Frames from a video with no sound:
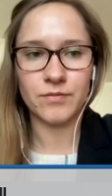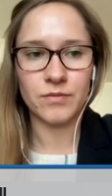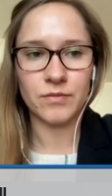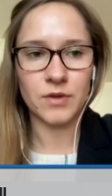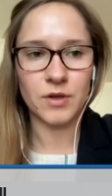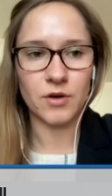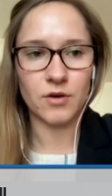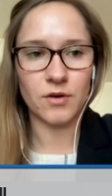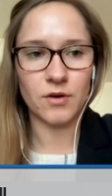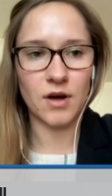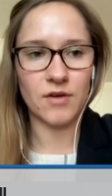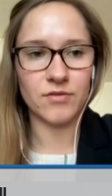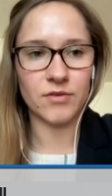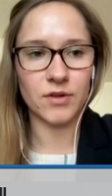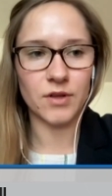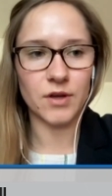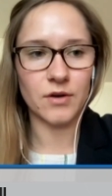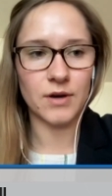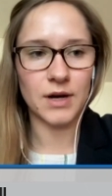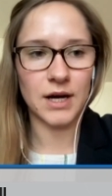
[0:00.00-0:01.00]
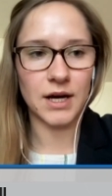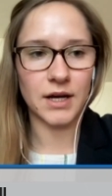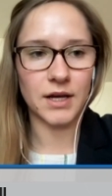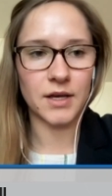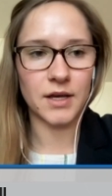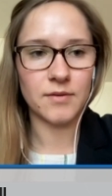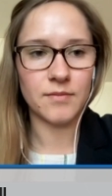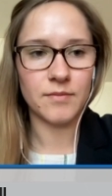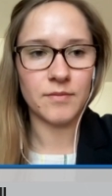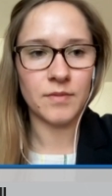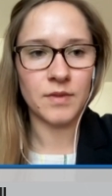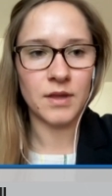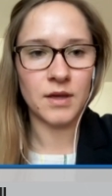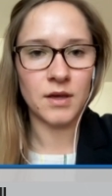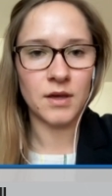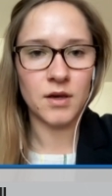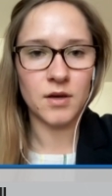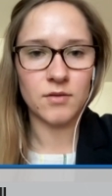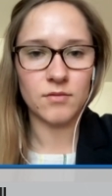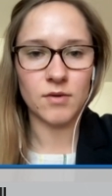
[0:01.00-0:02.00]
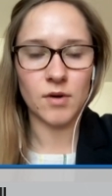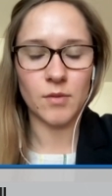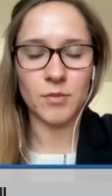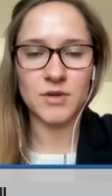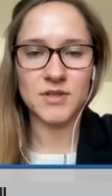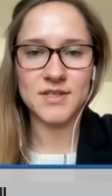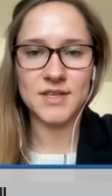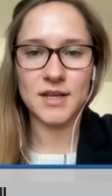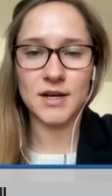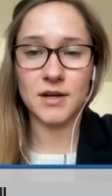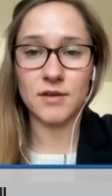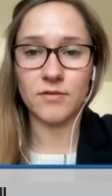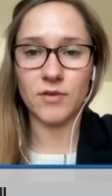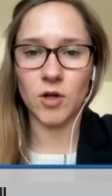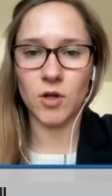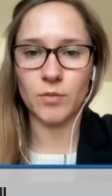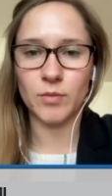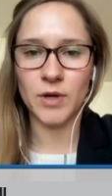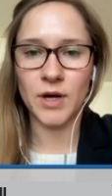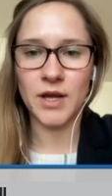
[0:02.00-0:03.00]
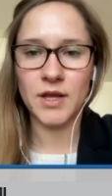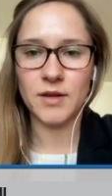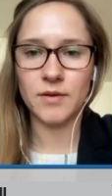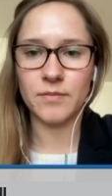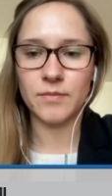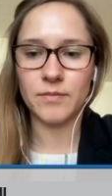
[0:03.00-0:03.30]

Garofalo, aye. Representative Albright?